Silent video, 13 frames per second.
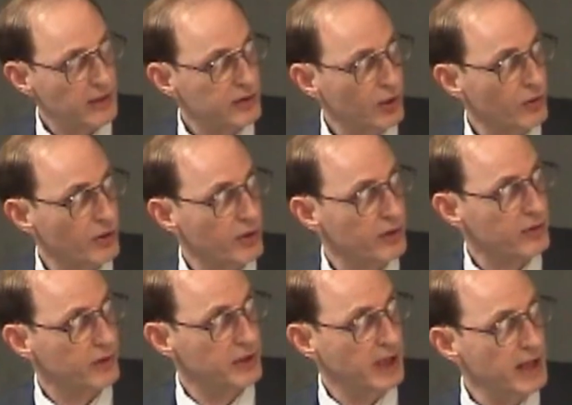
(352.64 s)
And so
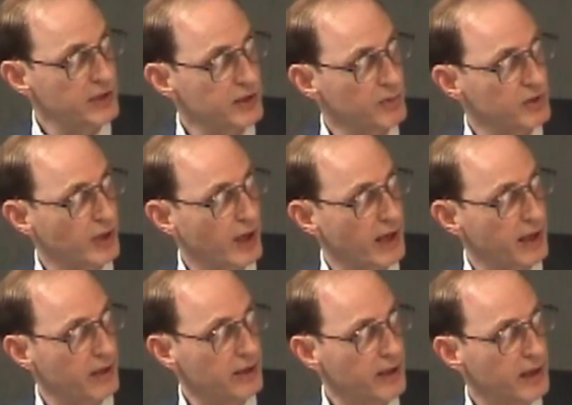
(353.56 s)
the days of the
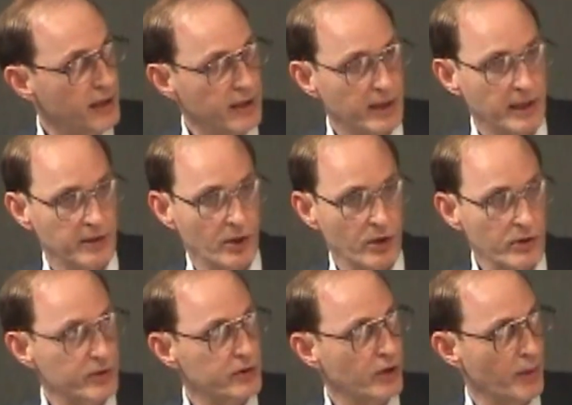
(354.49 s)
Messiah, in
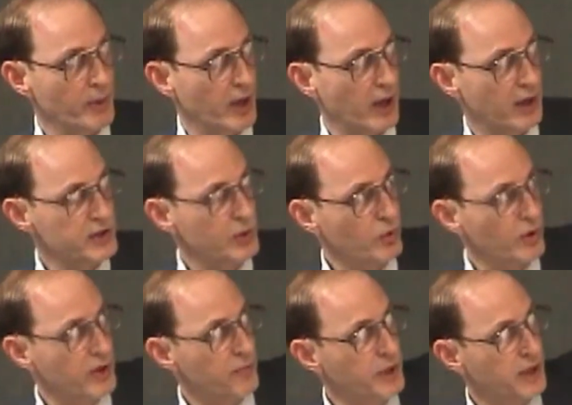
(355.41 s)
their terminology,
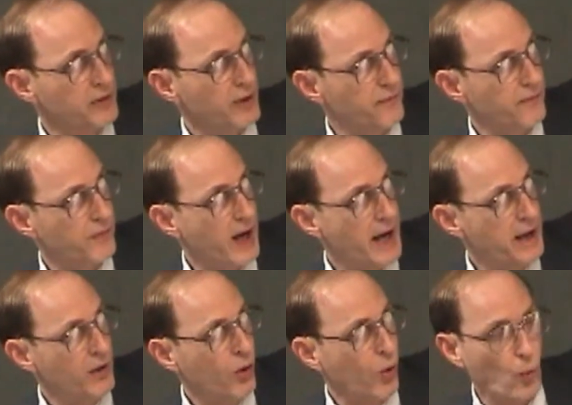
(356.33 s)
would have been the
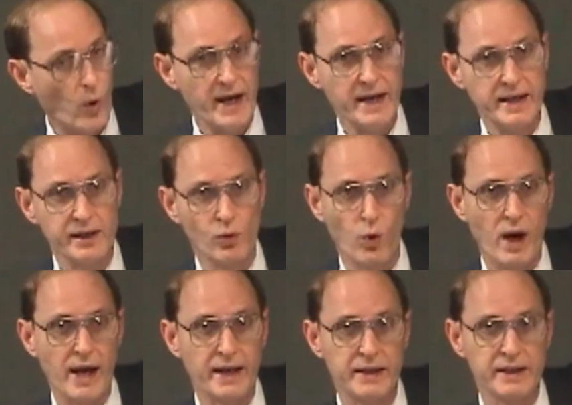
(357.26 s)
final waning,
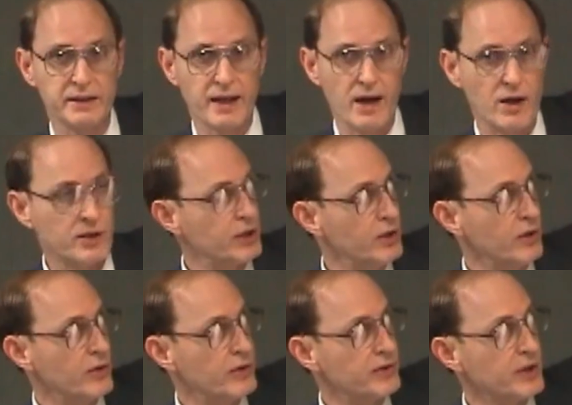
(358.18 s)
winding down
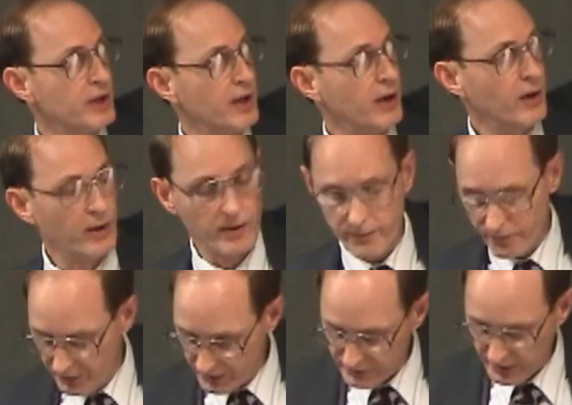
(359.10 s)
years
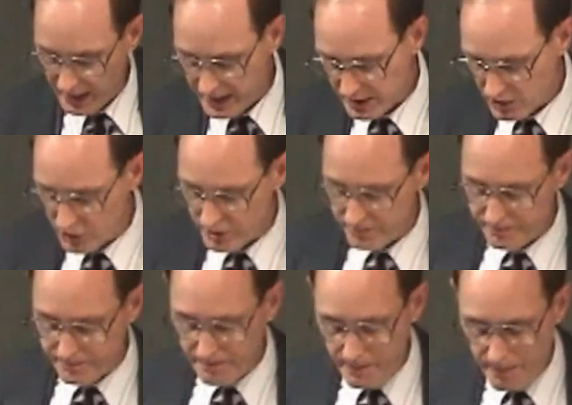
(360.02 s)
of this age.